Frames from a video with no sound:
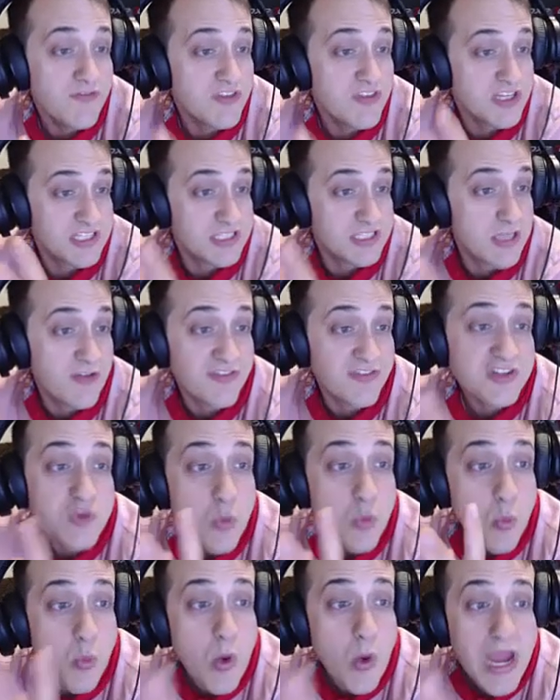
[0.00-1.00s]
All of this
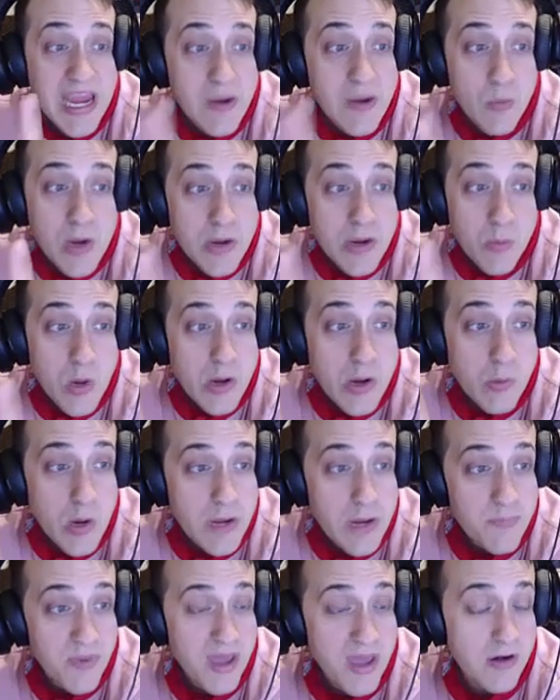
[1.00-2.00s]
stuff is way, way,
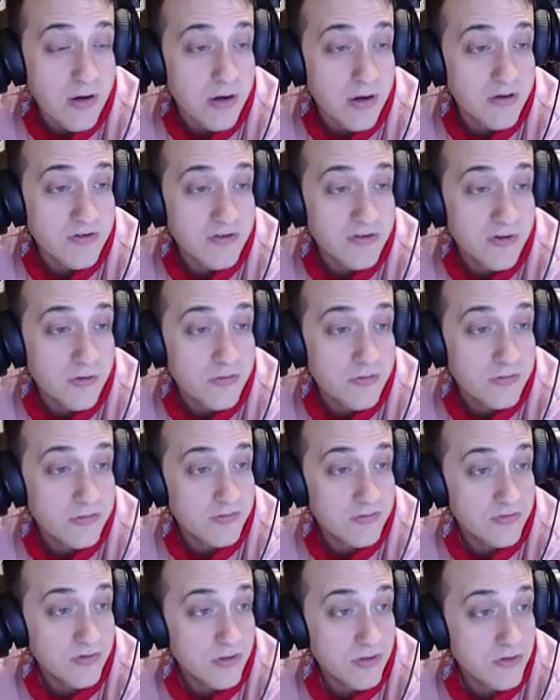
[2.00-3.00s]
way, way better
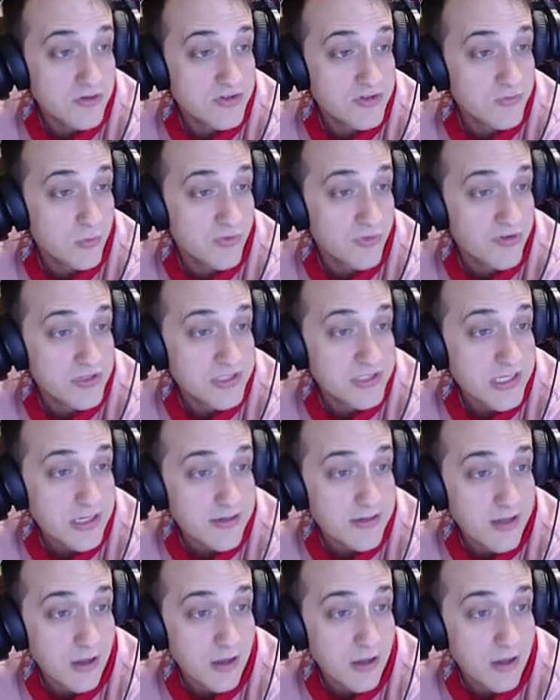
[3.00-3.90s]
to use with your